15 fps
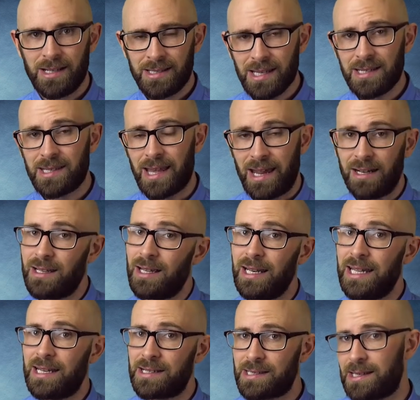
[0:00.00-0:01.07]
Since then,
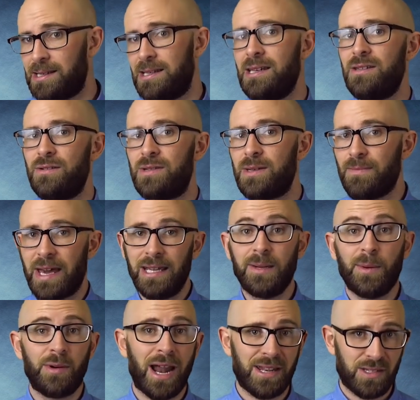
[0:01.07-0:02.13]
Colleen has continued to make
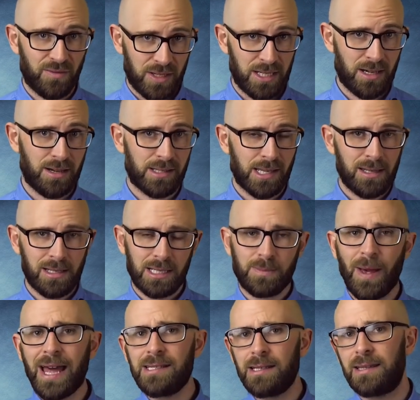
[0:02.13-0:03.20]
Miranda videos and
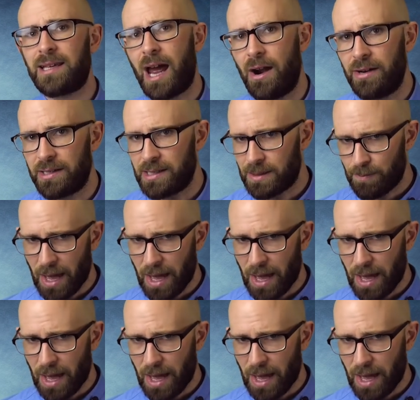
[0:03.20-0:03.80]
expanded the character's